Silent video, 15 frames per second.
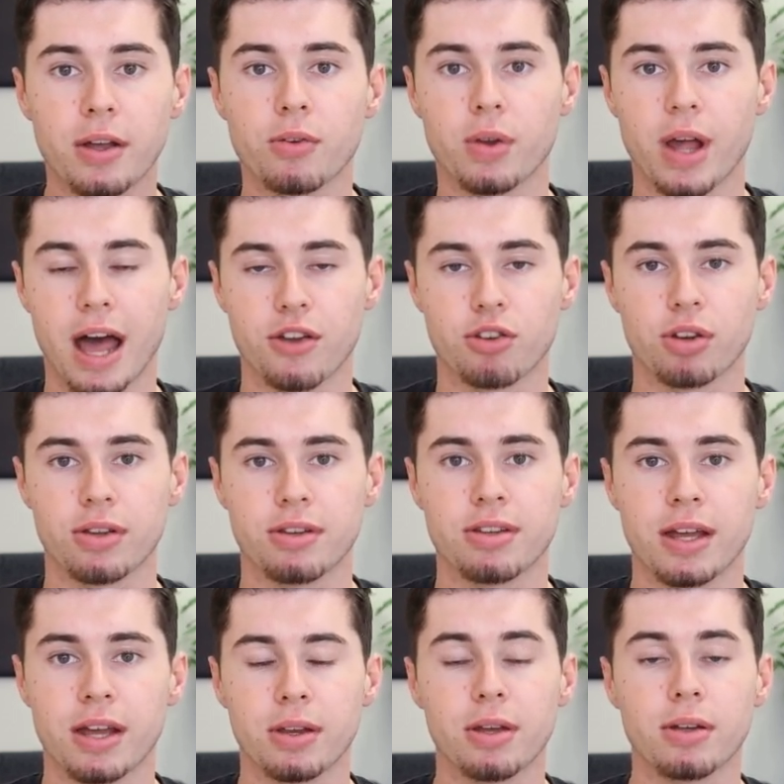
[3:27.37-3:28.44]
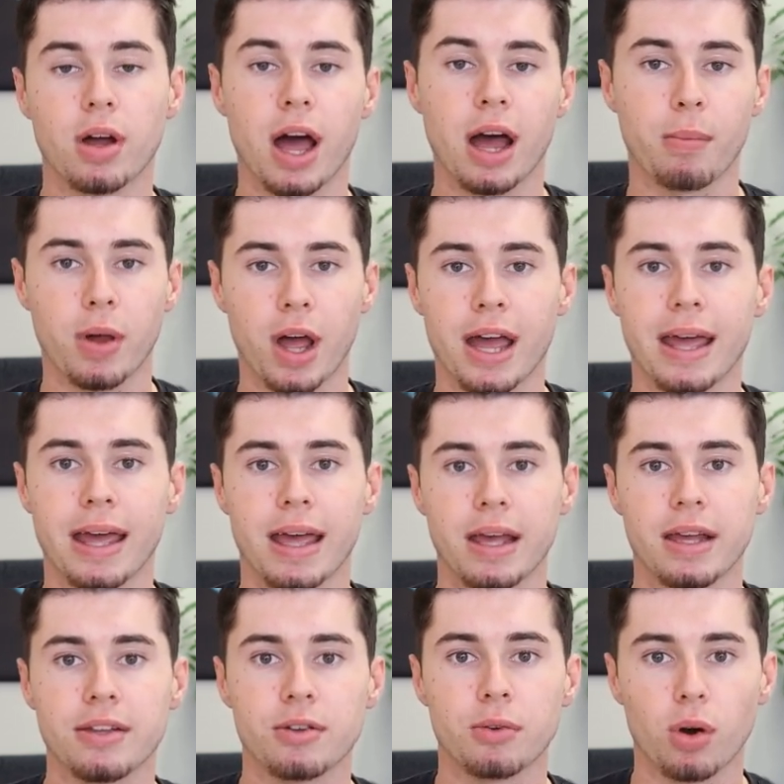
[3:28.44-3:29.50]
So as you can see, the timeline
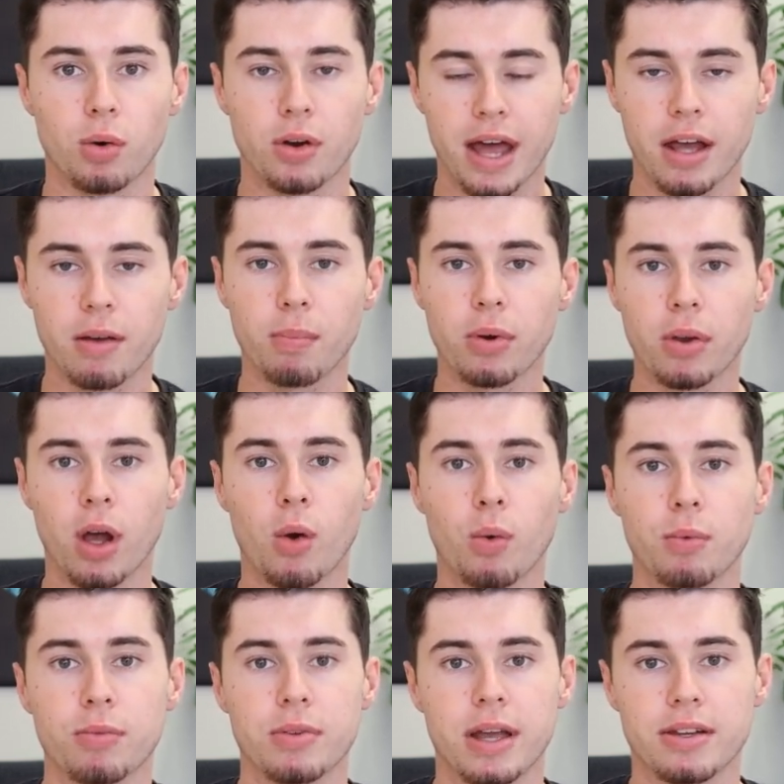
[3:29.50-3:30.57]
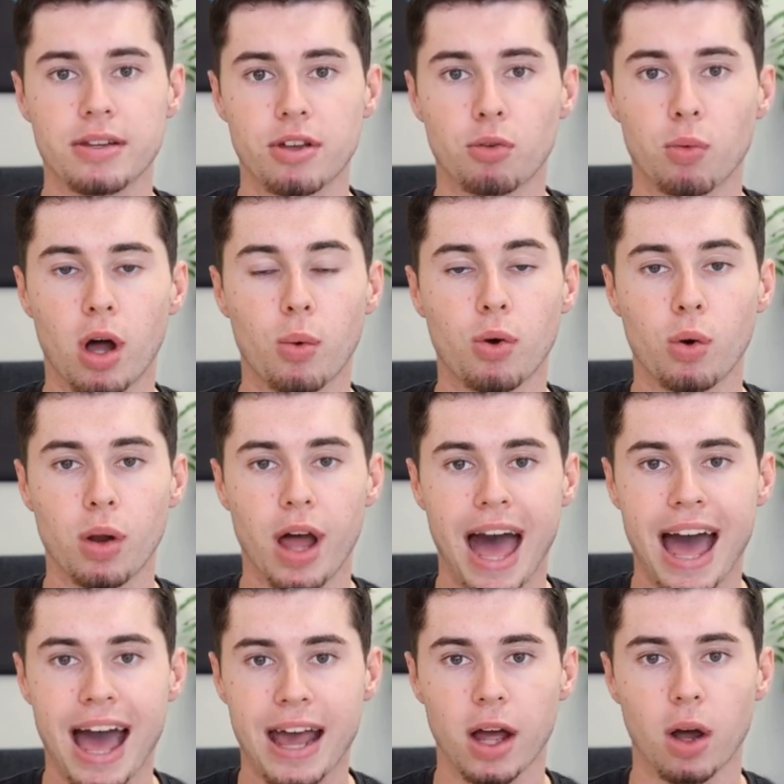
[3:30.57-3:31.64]
is located below. This is where we will
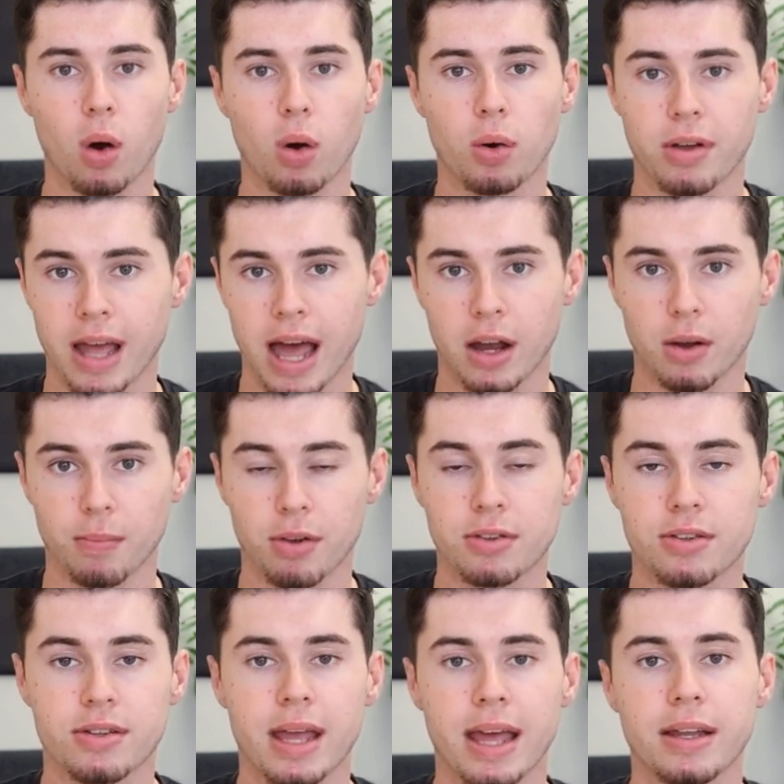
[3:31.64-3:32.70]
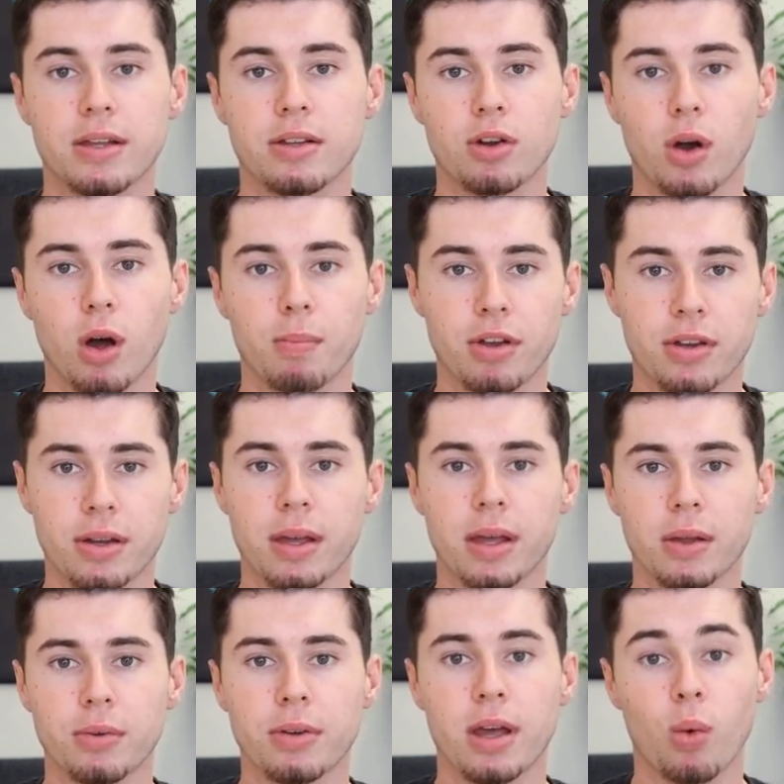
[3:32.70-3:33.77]
add all the elements and determine
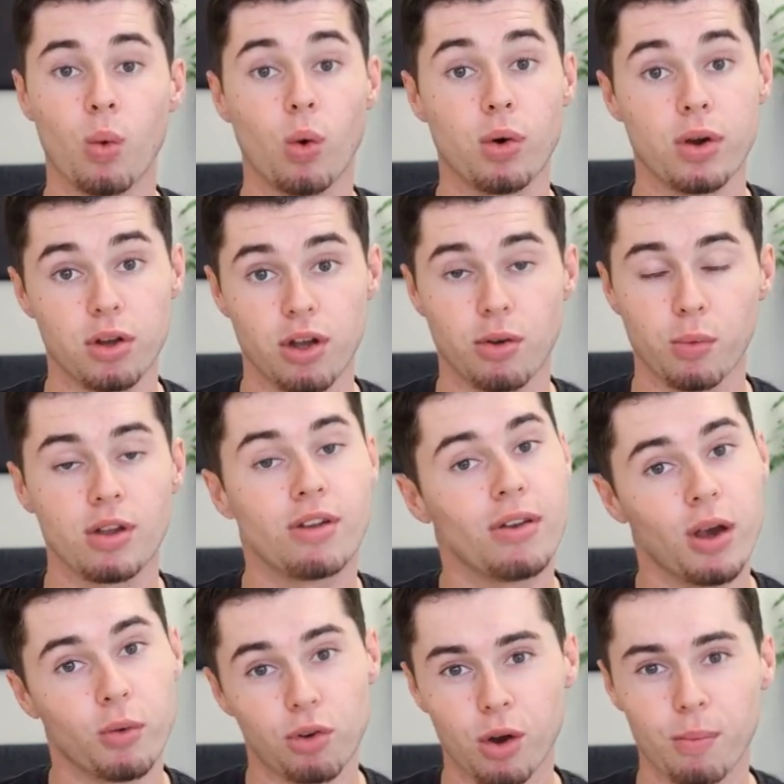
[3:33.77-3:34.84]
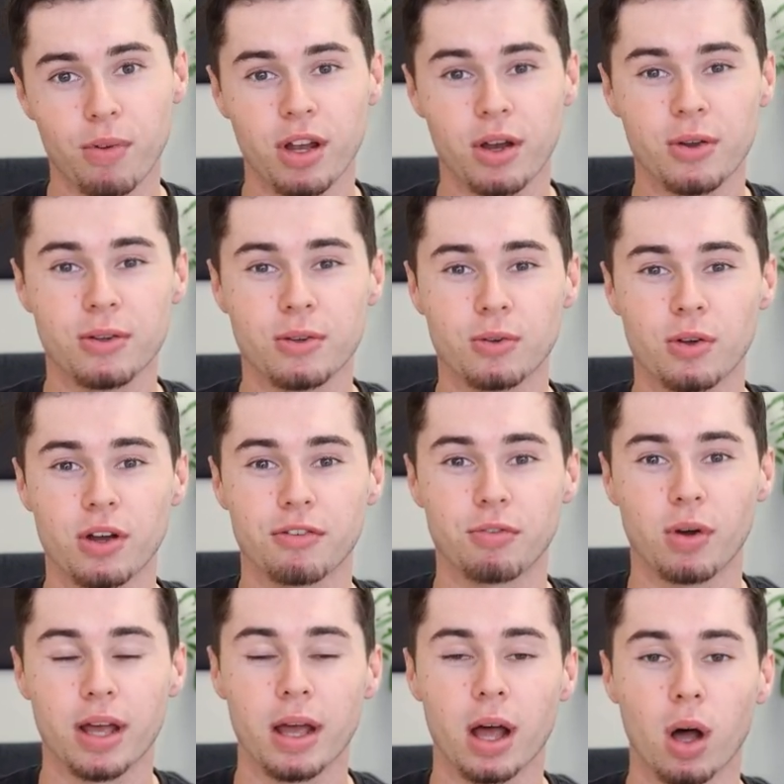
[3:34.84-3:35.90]
the order in which they will appear. You can
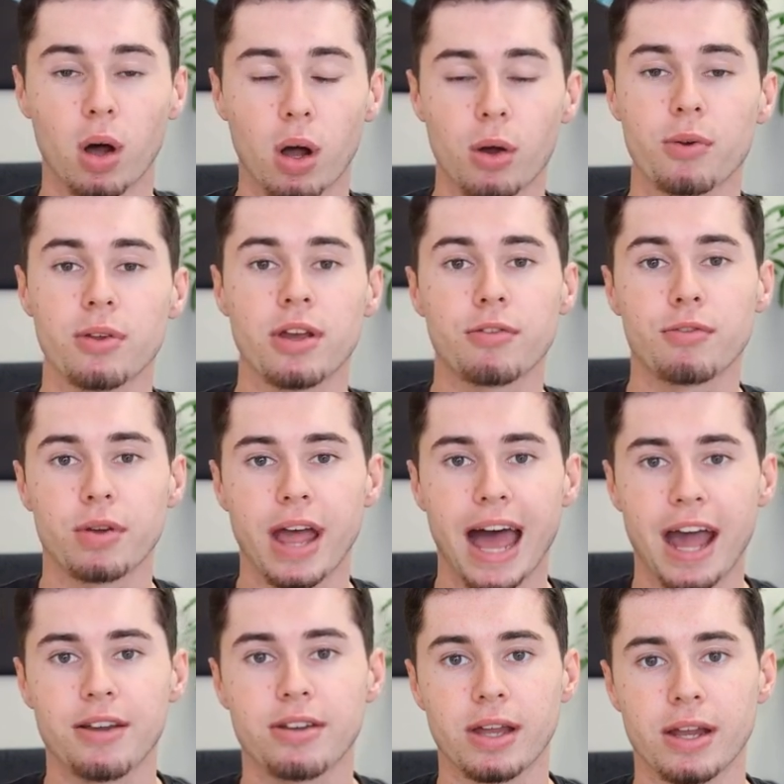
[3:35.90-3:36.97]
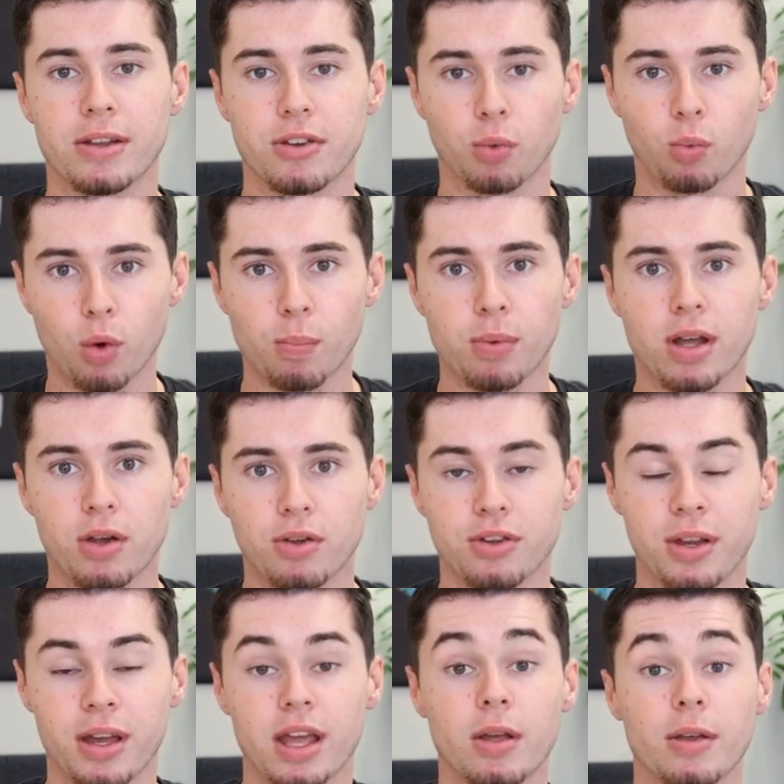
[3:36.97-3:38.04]
find all the different assets we'll be
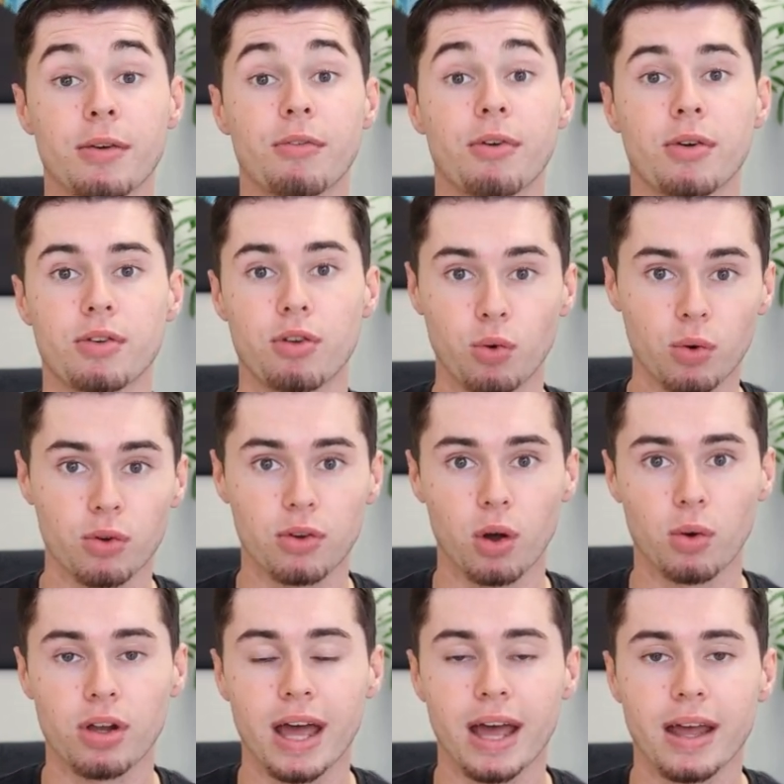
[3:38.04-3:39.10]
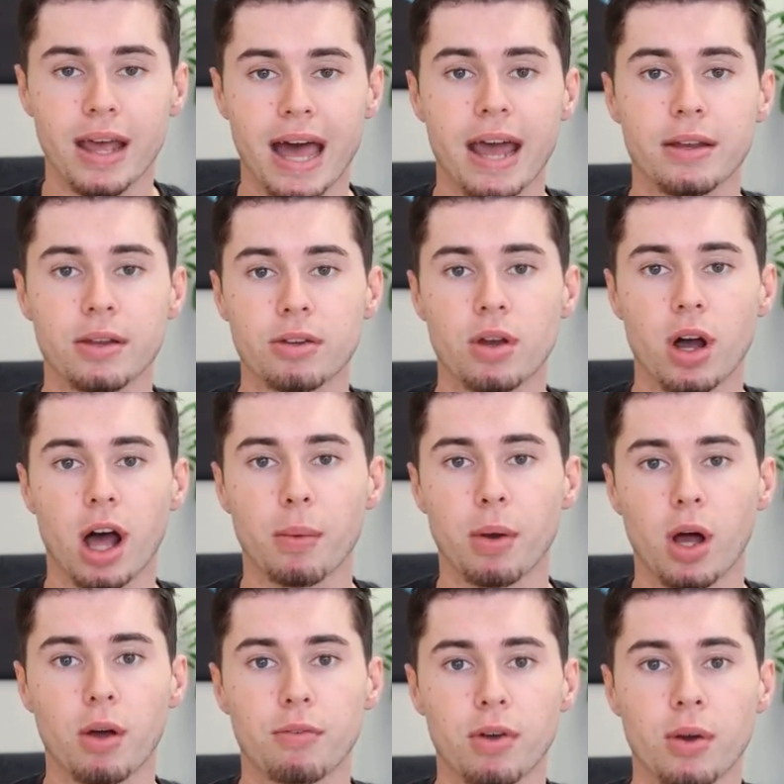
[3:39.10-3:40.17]
using here. The tools located at the top
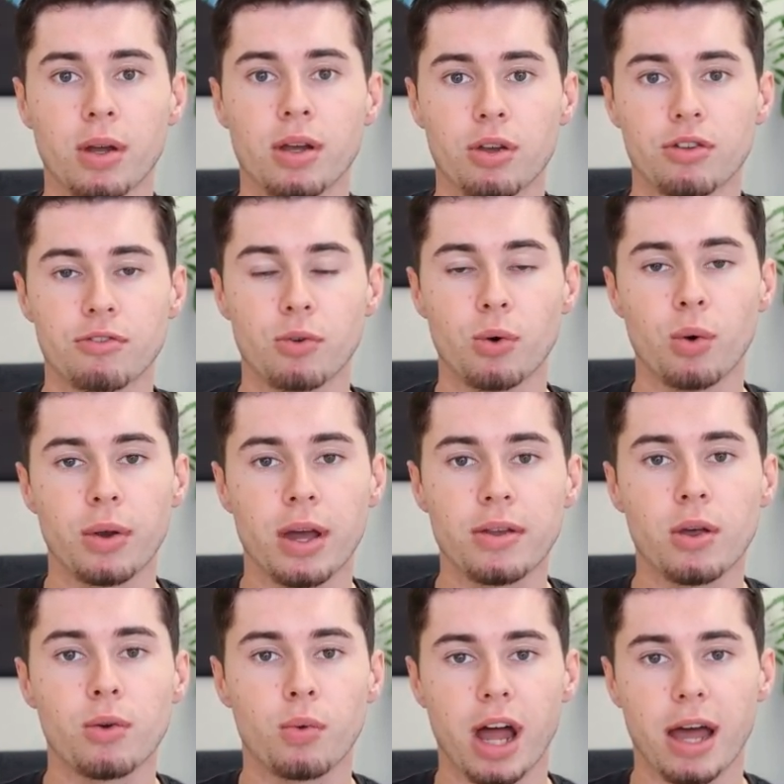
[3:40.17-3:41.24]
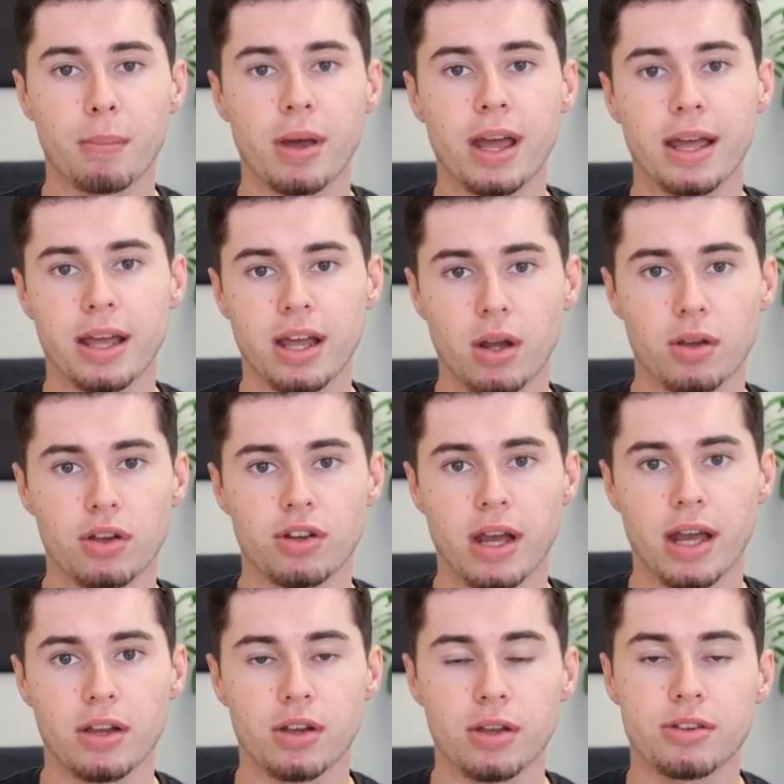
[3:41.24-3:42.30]
are very useful, and the right pane here
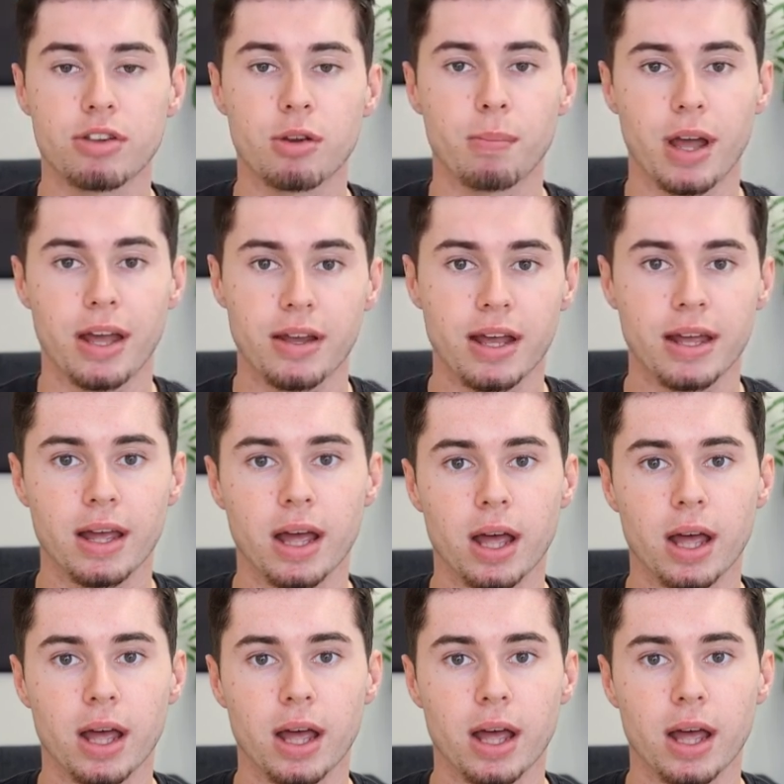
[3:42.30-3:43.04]
changes depending